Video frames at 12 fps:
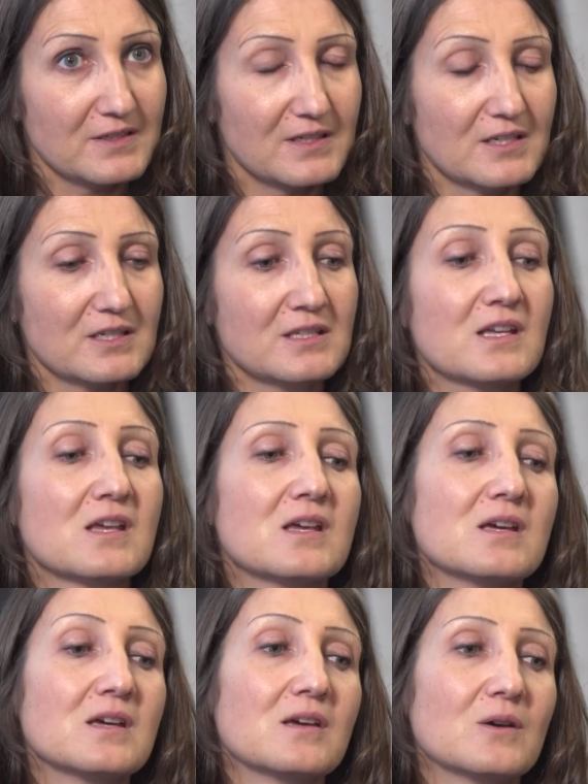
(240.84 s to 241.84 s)
session
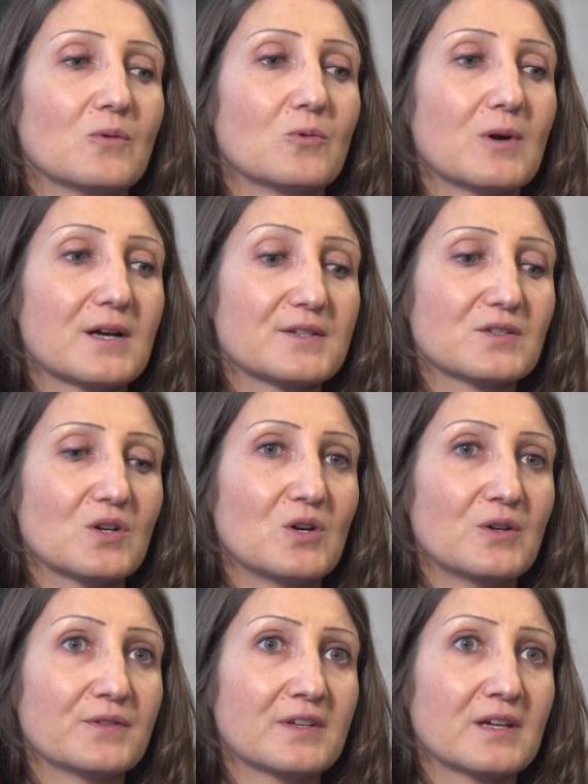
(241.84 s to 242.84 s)
was
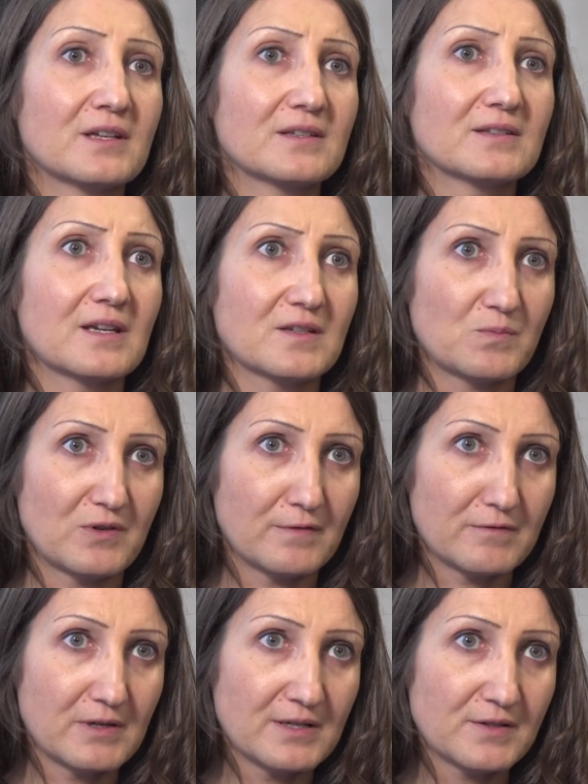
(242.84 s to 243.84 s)
on uh, taste
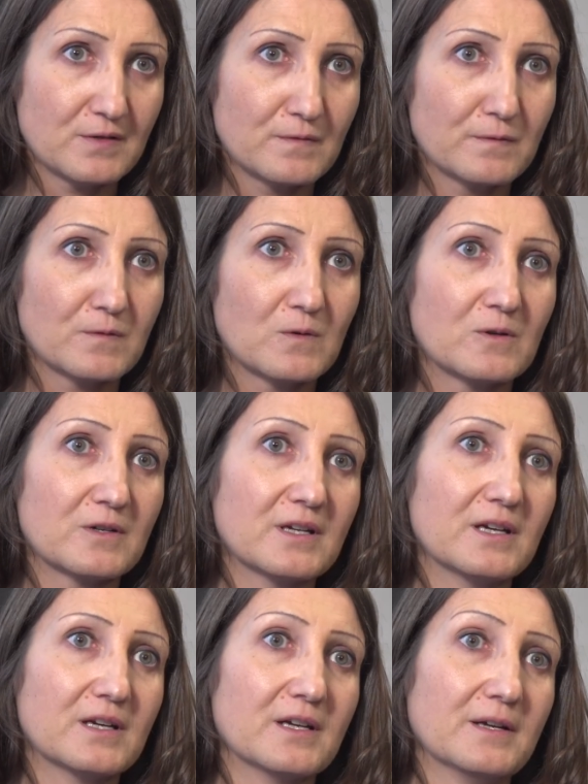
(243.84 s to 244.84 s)
preference
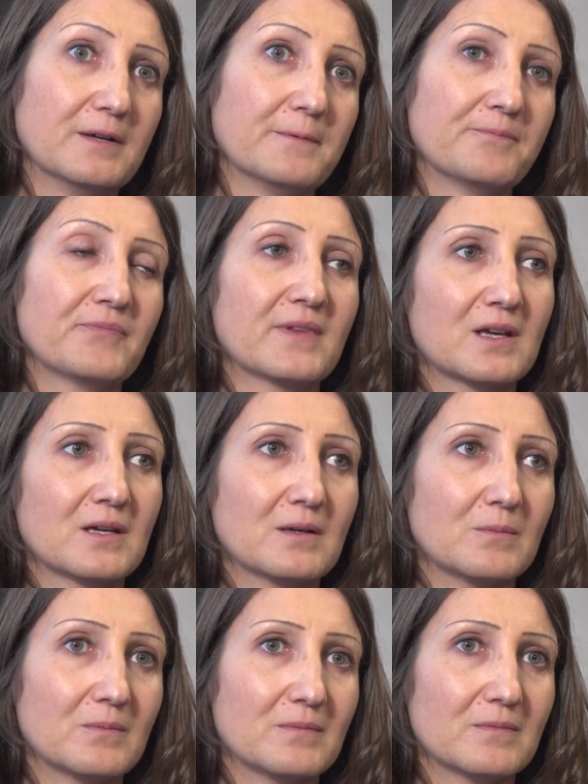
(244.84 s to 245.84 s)
for uh,
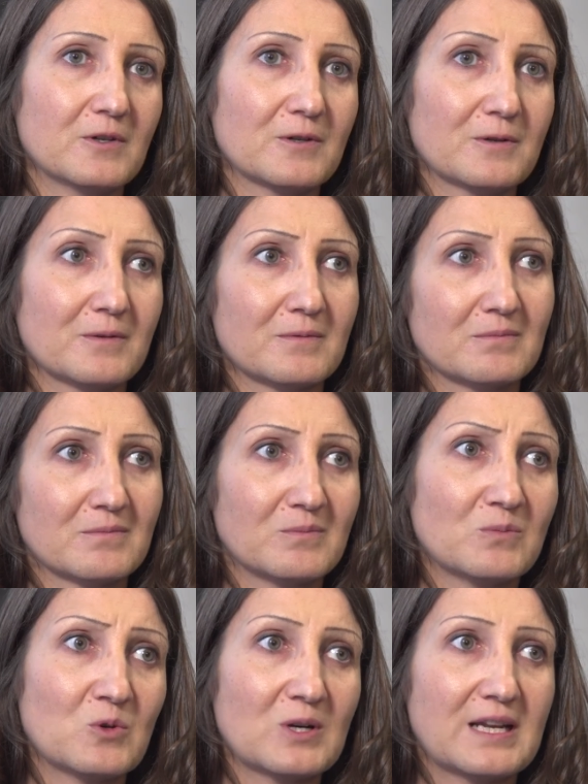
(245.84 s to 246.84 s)
uh,
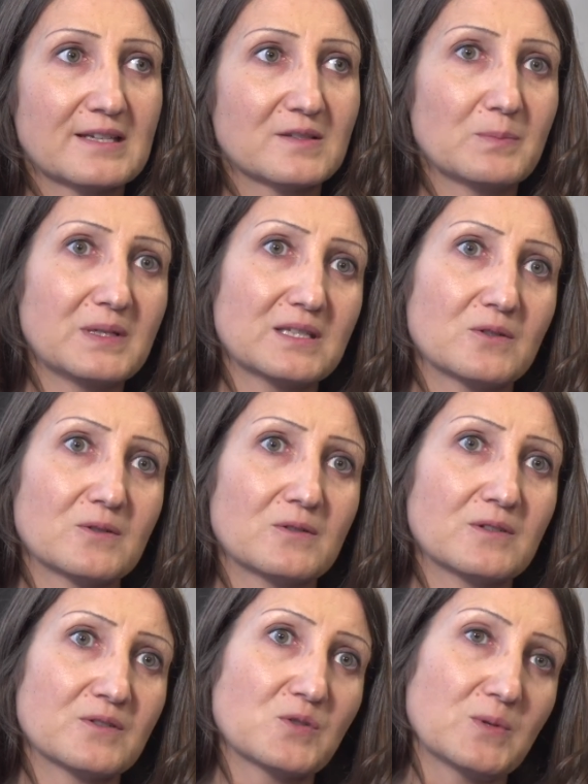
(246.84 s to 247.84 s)
more or less
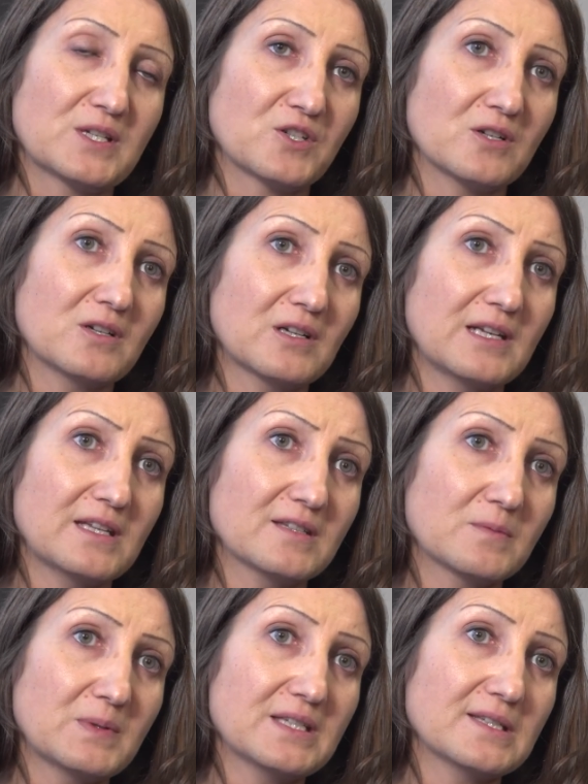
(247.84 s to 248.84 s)
bitter and sweet
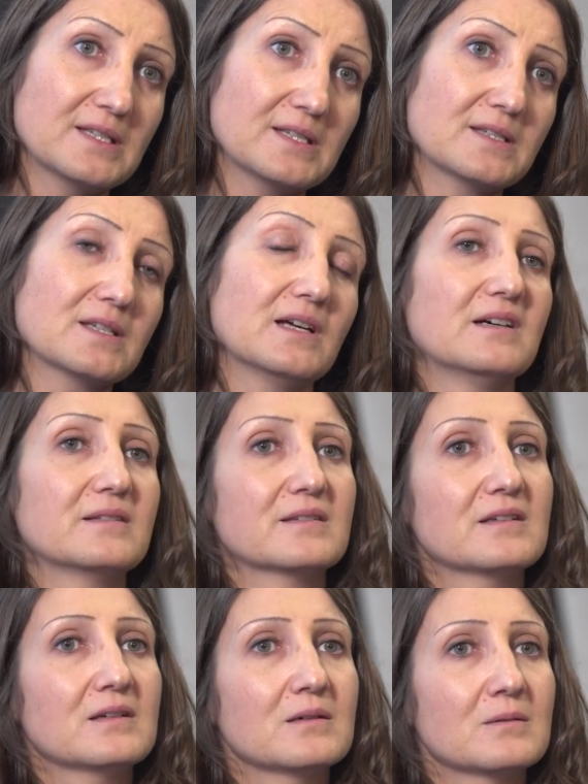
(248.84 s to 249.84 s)
chocolate species
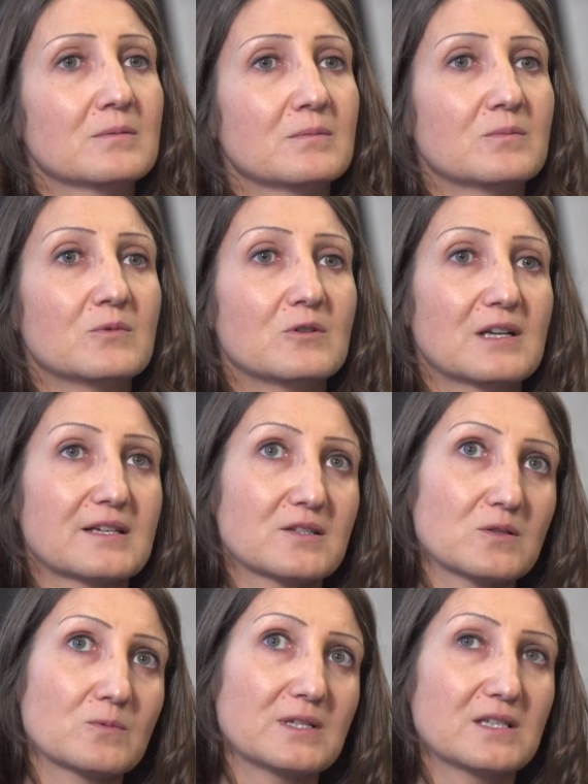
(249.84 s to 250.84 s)
and more or
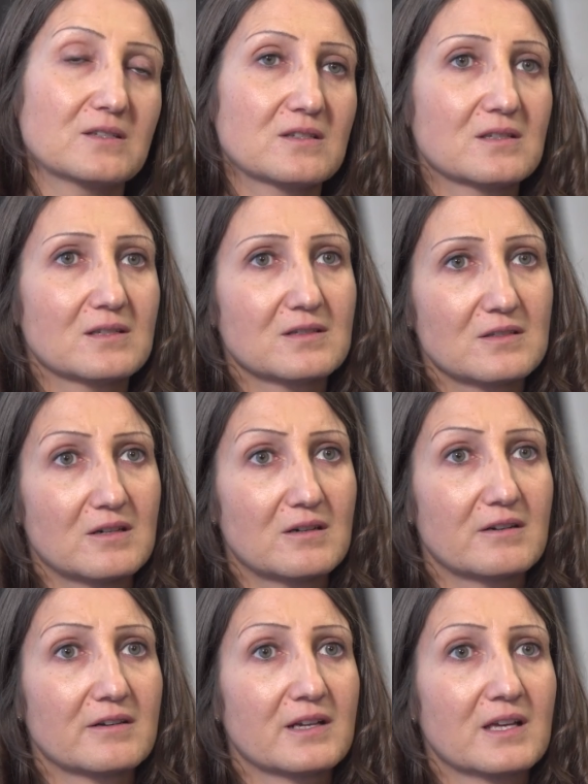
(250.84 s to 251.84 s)
less sweet,
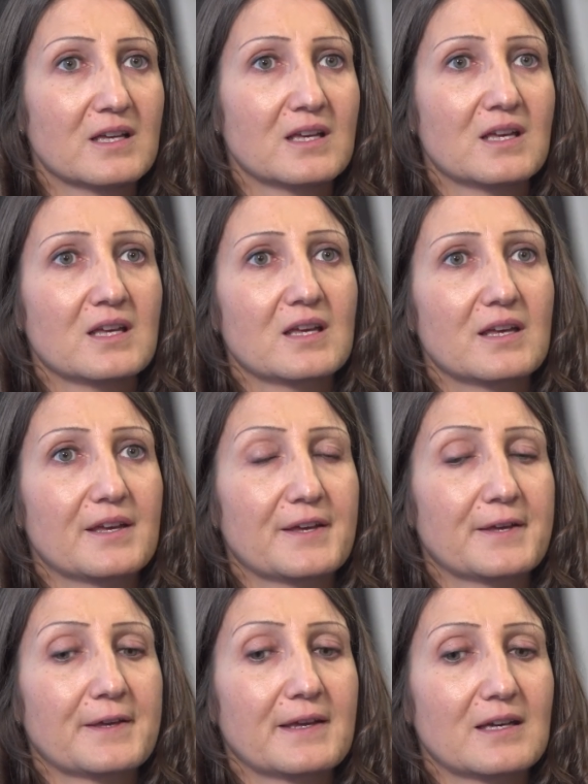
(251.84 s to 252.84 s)
sour
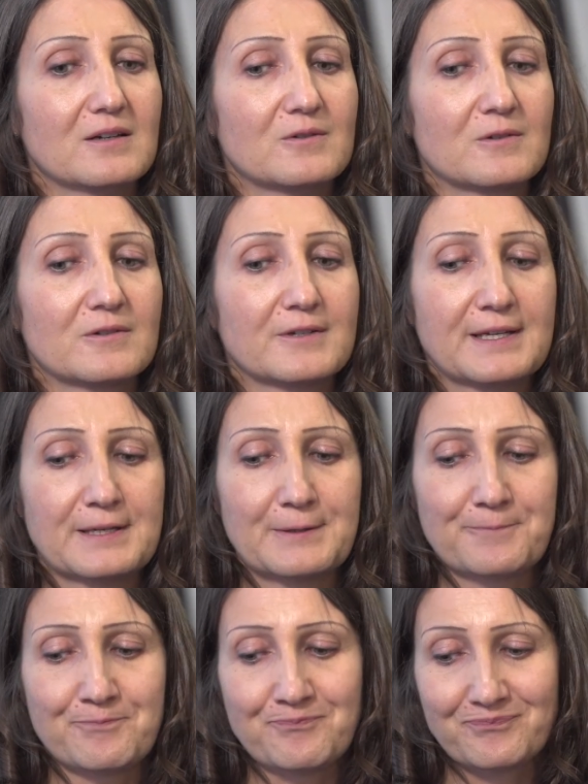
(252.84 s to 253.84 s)
uh, or,
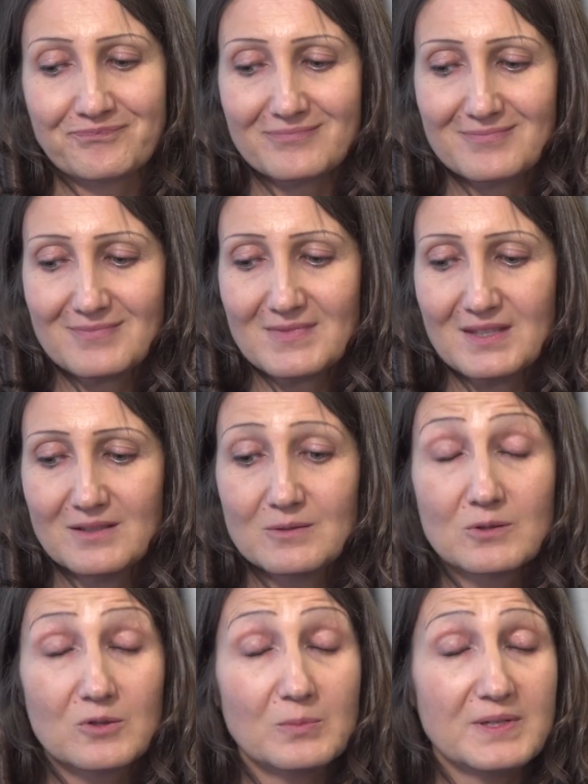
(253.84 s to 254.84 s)
um,
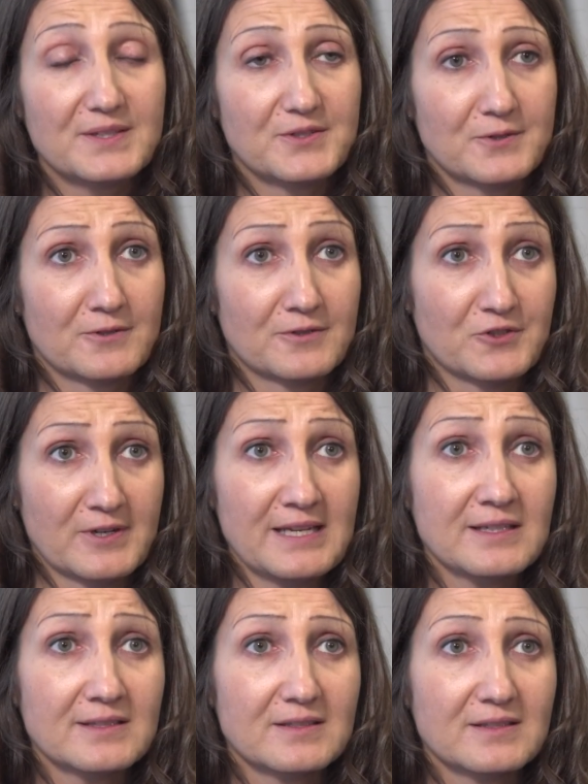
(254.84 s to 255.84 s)
or bitter
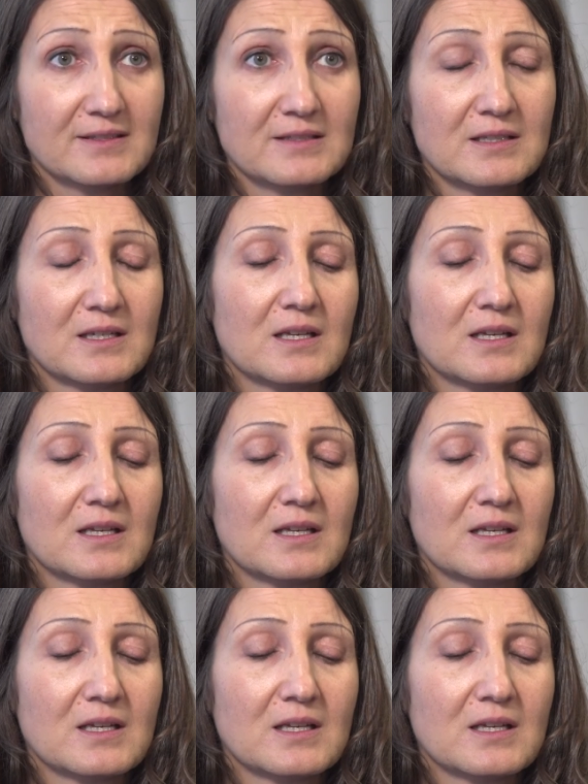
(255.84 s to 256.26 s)
drinks.